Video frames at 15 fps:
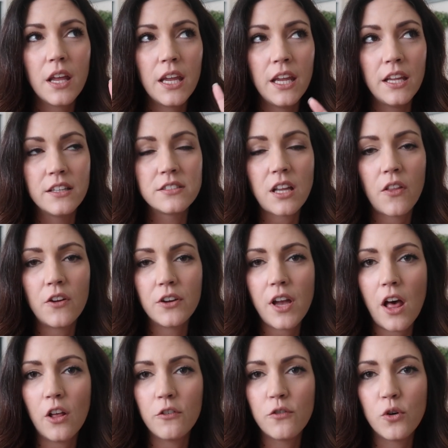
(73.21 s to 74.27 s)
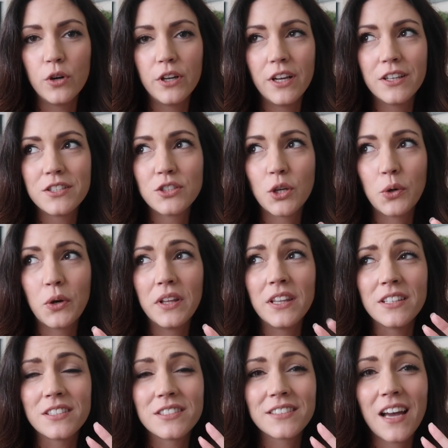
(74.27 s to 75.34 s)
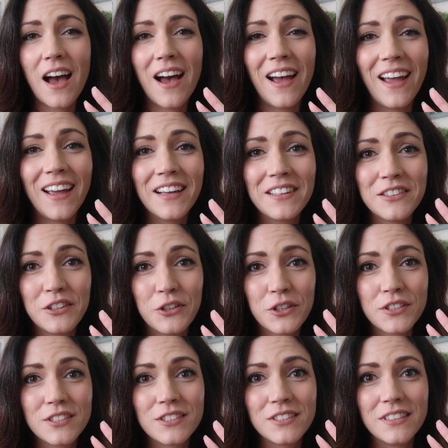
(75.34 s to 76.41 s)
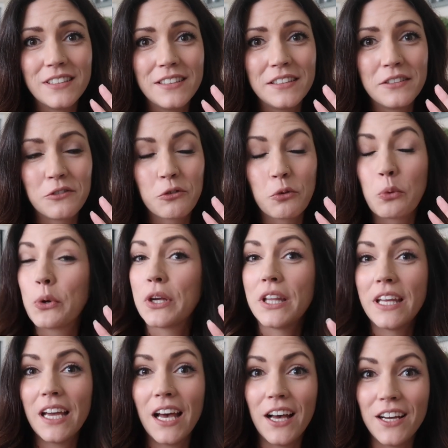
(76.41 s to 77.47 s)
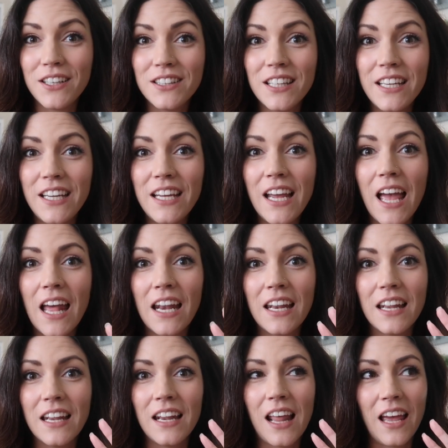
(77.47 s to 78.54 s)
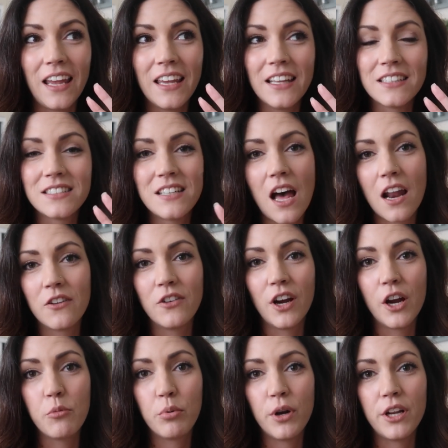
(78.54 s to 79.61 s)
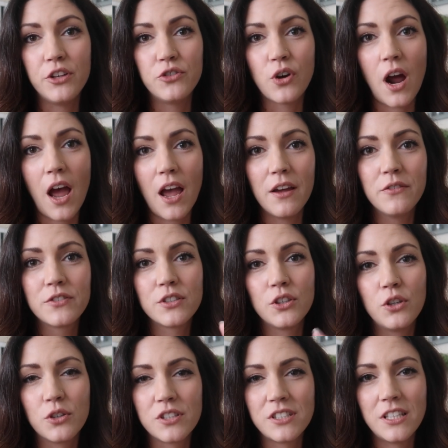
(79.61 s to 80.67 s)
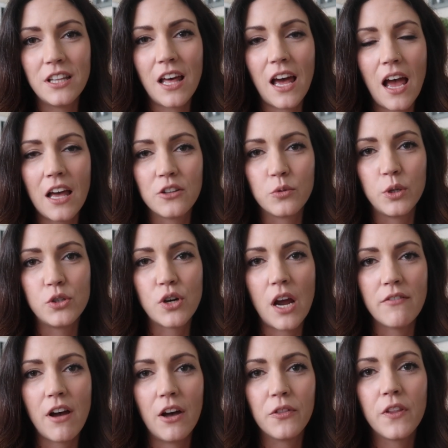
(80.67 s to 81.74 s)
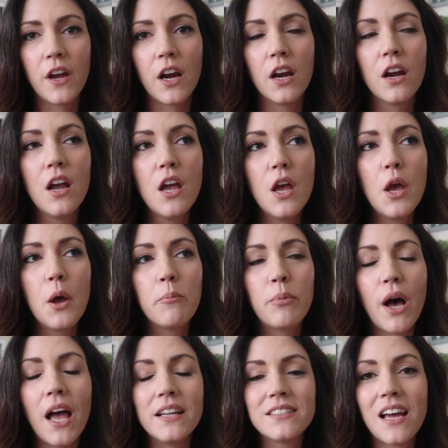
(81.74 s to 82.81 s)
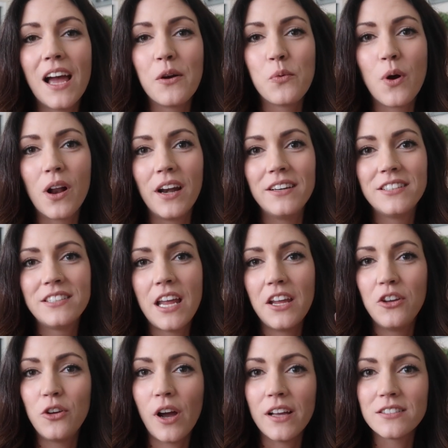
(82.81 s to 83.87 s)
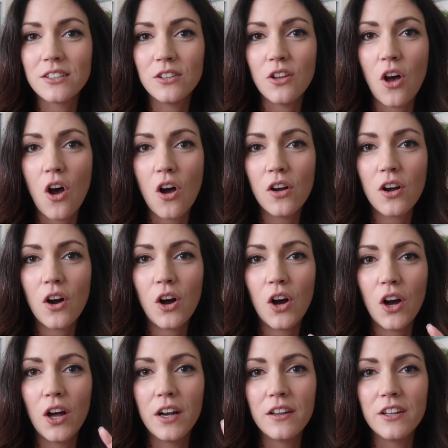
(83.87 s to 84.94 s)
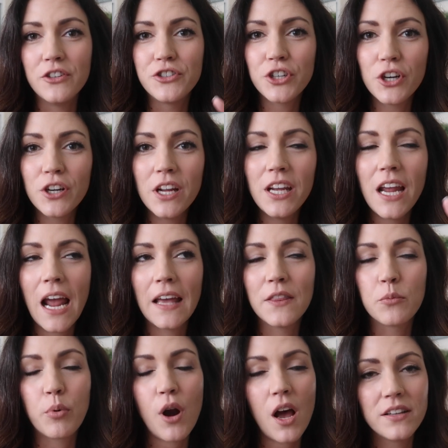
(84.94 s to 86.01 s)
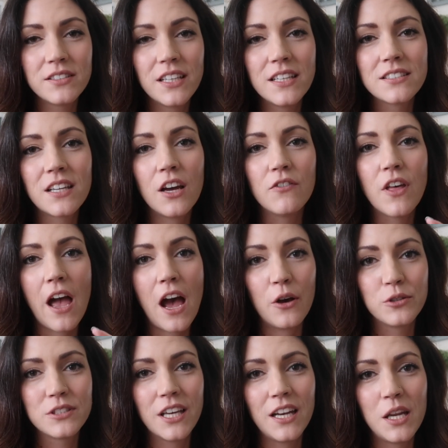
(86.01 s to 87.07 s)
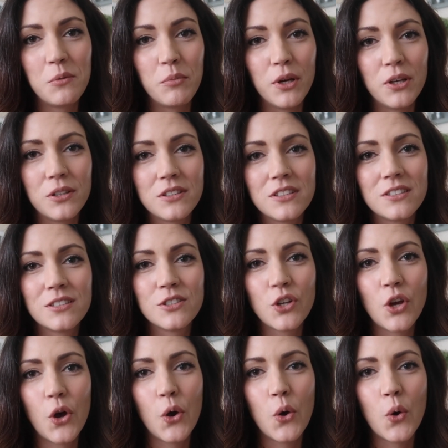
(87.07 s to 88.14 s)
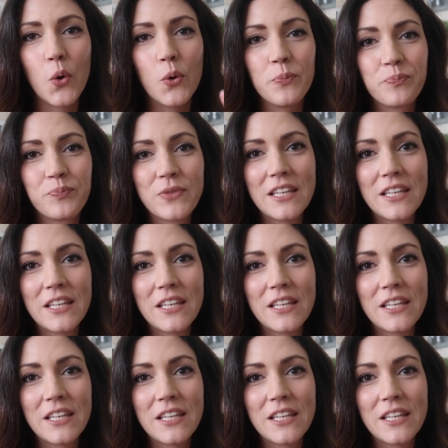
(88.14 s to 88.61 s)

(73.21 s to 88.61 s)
in Southern California, so the sky looks really ugly and like it's not a very pretty drive, so you'll see that as we drive out there. But I wanted to take you guys along on the journey and the process of the house getting built, so